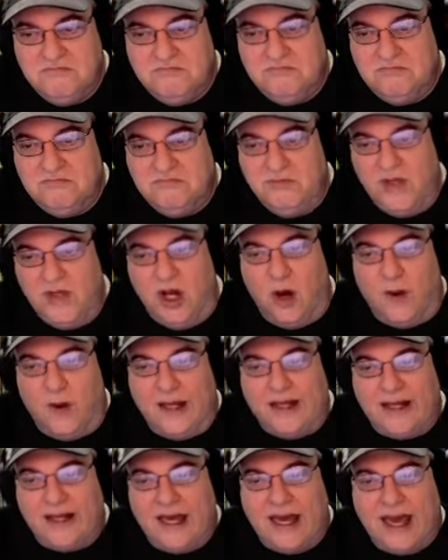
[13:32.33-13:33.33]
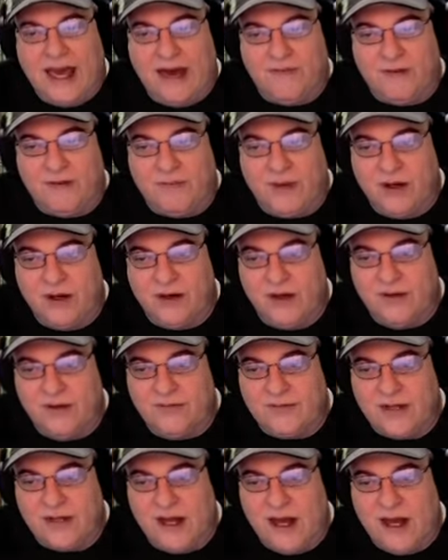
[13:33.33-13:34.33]
knowing they have a period
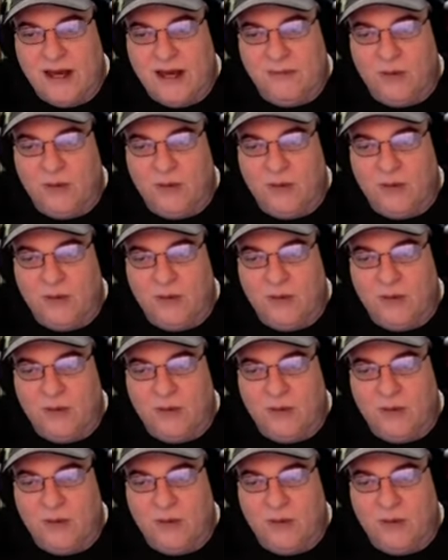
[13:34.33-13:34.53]
of time,